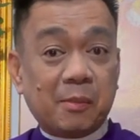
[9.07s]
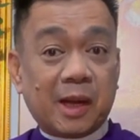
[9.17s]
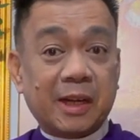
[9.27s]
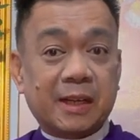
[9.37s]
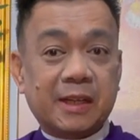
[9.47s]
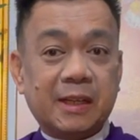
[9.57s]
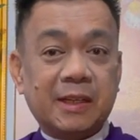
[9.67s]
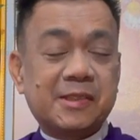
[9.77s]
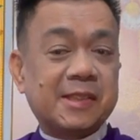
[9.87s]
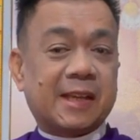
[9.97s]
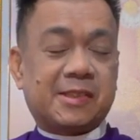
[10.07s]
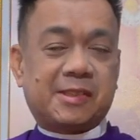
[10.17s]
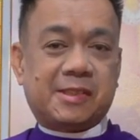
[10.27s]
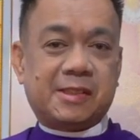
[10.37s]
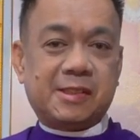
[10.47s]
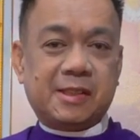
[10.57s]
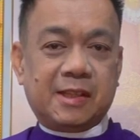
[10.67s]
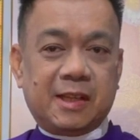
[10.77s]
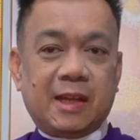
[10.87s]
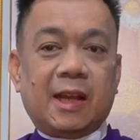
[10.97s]
Mark, says
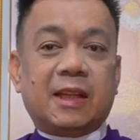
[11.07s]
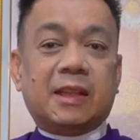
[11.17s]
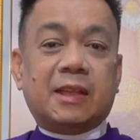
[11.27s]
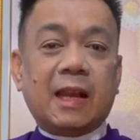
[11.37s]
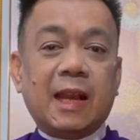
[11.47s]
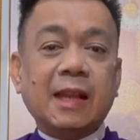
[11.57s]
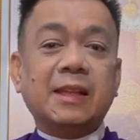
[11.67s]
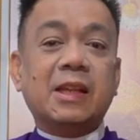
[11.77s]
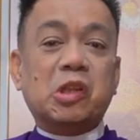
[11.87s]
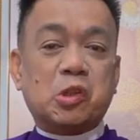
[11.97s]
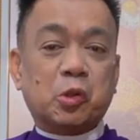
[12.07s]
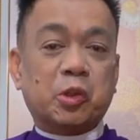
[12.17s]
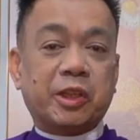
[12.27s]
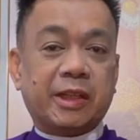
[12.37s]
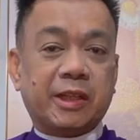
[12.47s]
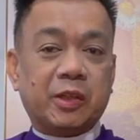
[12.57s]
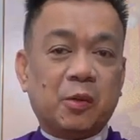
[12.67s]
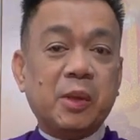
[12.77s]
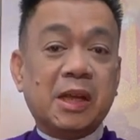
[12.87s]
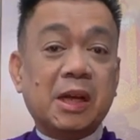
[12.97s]
that the Lenten journey
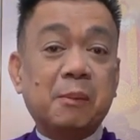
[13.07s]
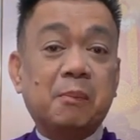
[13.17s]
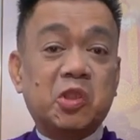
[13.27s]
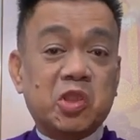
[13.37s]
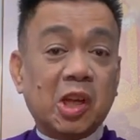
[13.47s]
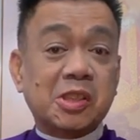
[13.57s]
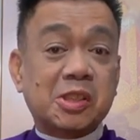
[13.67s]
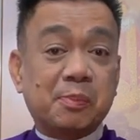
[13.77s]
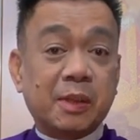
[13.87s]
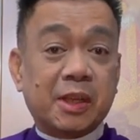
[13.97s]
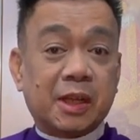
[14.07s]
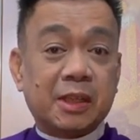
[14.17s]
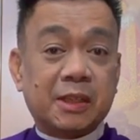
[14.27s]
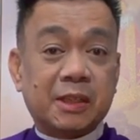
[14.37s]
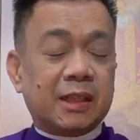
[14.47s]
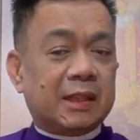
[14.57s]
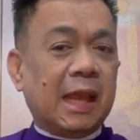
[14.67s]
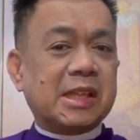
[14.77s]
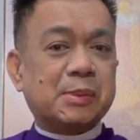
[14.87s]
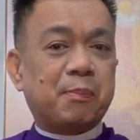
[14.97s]
we have just begun
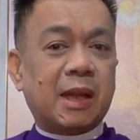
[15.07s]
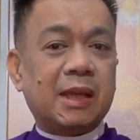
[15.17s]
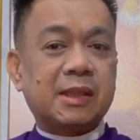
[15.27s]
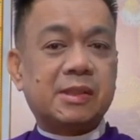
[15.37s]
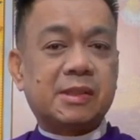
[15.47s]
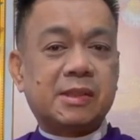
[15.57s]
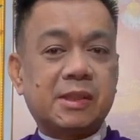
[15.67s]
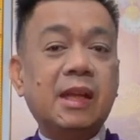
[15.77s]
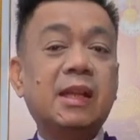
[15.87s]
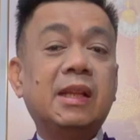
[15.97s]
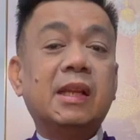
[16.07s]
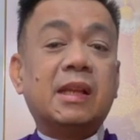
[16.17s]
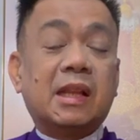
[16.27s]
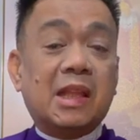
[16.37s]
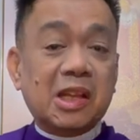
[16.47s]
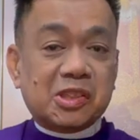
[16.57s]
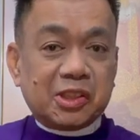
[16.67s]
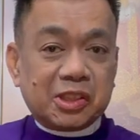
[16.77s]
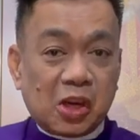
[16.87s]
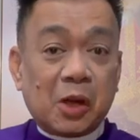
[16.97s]
takes place in the
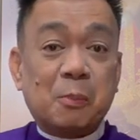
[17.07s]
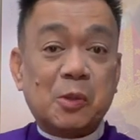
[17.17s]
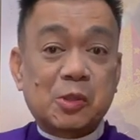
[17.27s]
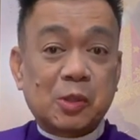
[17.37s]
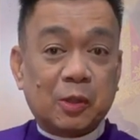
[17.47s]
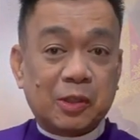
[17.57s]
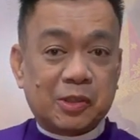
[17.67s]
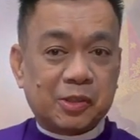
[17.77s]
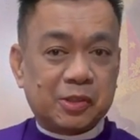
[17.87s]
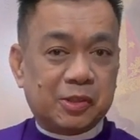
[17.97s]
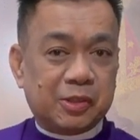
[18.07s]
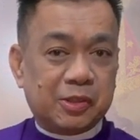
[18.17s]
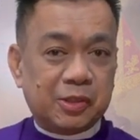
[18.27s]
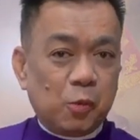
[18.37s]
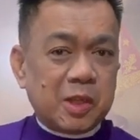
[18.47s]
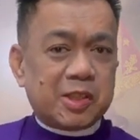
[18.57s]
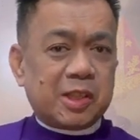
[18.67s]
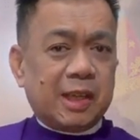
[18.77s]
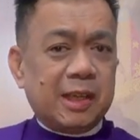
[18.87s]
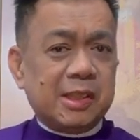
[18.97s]
desert of solitude, which
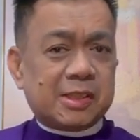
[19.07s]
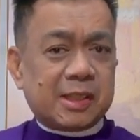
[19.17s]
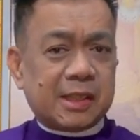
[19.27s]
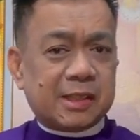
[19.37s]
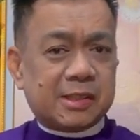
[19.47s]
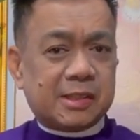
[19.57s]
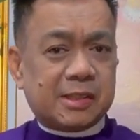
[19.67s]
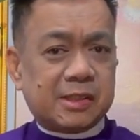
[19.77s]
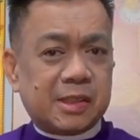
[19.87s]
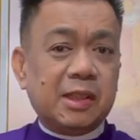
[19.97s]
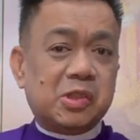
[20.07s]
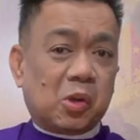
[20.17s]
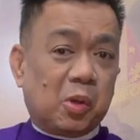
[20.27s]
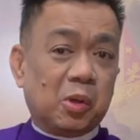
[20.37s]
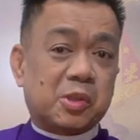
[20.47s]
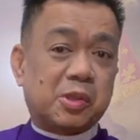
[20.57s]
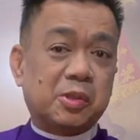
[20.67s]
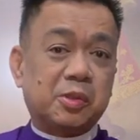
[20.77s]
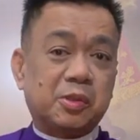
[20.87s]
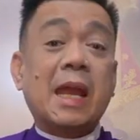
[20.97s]
he says is
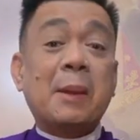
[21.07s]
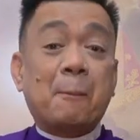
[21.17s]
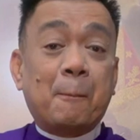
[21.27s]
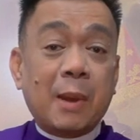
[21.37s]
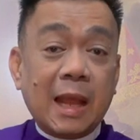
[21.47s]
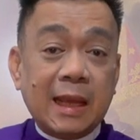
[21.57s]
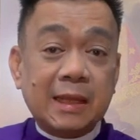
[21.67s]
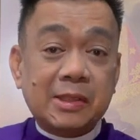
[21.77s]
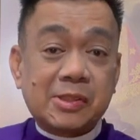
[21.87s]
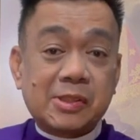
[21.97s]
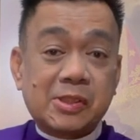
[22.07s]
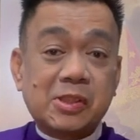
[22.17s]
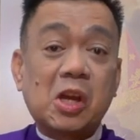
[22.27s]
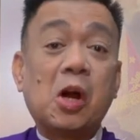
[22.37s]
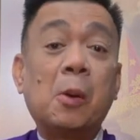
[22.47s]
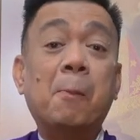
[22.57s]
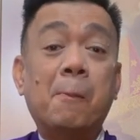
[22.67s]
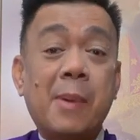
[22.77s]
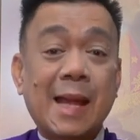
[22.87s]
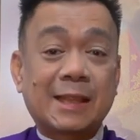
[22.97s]
also a place of
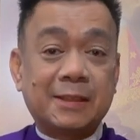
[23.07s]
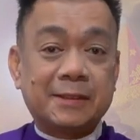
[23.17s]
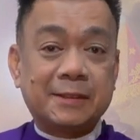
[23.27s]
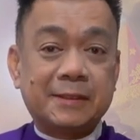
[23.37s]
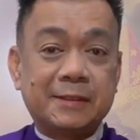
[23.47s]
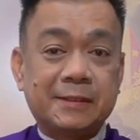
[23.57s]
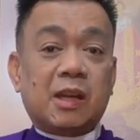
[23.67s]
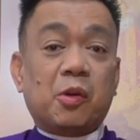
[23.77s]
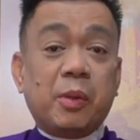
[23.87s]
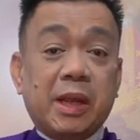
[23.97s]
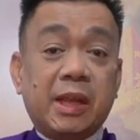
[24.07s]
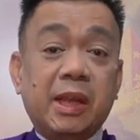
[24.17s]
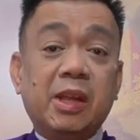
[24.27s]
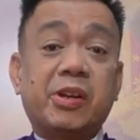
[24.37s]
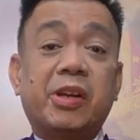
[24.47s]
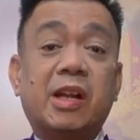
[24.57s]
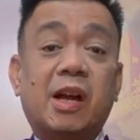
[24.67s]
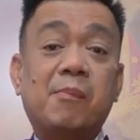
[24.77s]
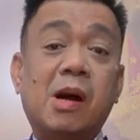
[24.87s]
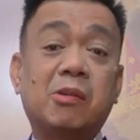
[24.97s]
battle. We hear
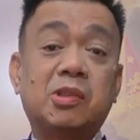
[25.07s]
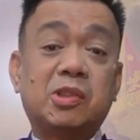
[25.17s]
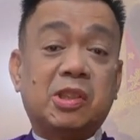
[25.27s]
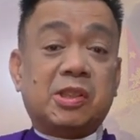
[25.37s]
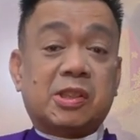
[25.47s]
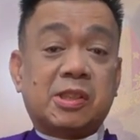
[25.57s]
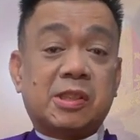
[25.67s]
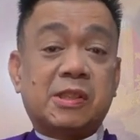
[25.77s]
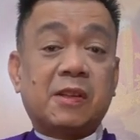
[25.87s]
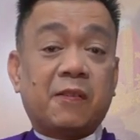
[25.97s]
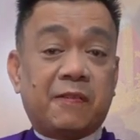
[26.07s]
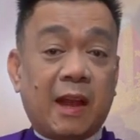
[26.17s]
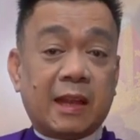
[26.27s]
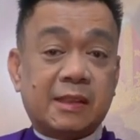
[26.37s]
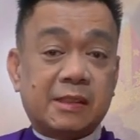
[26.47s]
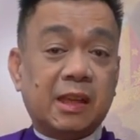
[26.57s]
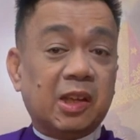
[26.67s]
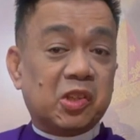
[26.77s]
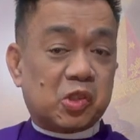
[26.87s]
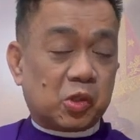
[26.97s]
about Jesus' fight
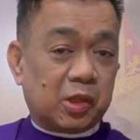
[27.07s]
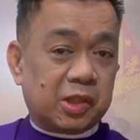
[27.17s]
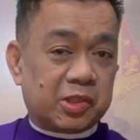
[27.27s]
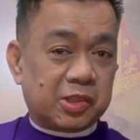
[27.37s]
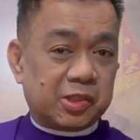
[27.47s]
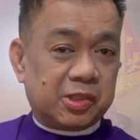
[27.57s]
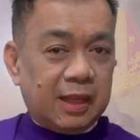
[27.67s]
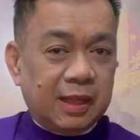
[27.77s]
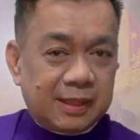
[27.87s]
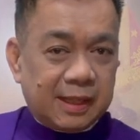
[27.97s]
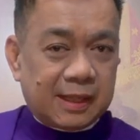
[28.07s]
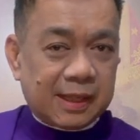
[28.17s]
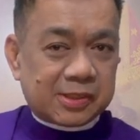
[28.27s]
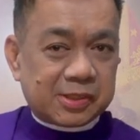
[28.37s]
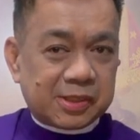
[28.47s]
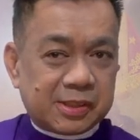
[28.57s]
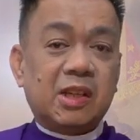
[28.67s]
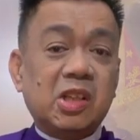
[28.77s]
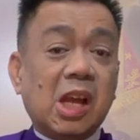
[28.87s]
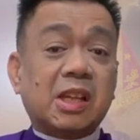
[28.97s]
in solitude in the desert,
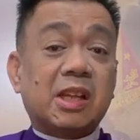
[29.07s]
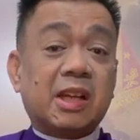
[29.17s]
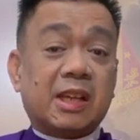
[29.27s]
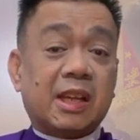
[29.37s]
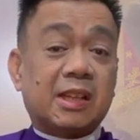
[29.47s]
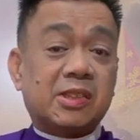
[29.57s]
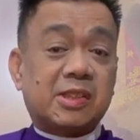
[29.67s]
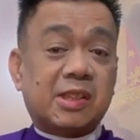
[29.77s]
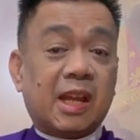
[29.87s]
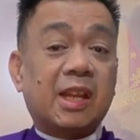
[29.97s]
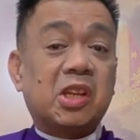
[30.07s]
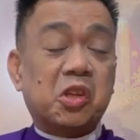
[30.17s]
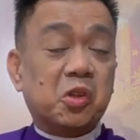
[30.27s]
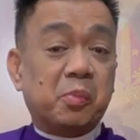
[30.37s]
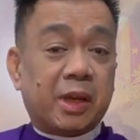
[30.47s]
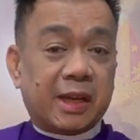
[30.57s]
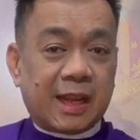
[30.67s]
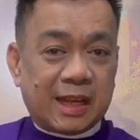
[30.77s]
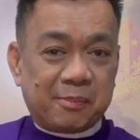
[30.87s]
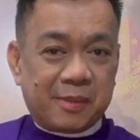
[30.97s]
not against any human
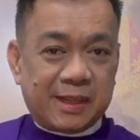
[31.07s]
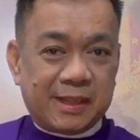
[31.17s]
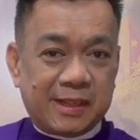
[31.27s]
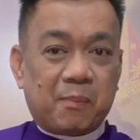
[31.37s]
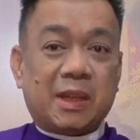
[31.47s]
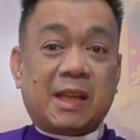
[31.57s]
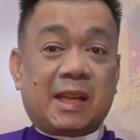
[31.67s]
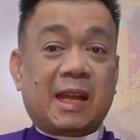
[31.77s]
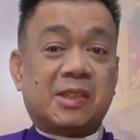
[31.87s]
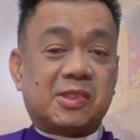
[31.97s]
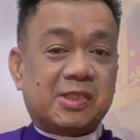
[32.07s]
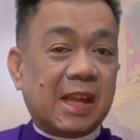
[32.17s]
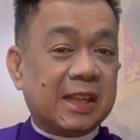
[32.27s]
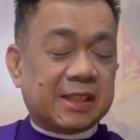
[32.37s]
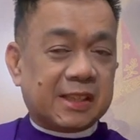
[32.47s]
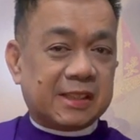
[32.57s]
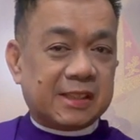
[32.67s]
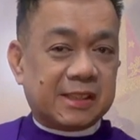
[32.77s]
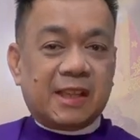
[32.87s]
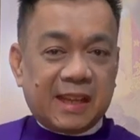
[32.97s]
enemy, but against
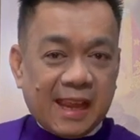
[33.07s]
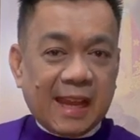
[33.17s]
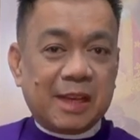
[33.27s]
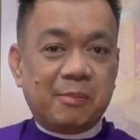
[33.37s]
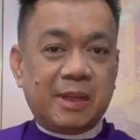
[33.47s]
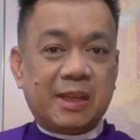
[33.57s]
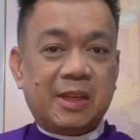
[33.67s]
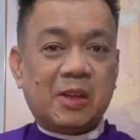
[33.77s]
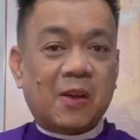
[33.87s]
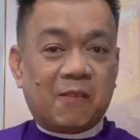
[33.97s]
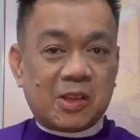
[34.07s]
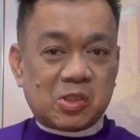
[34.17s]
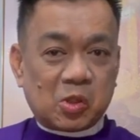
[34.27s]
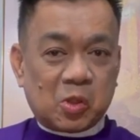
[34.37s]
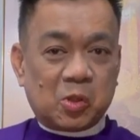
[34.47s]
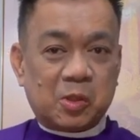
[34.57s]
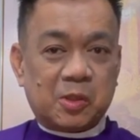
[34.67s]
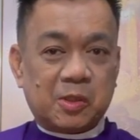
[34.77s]
Satan, the enemy of us all.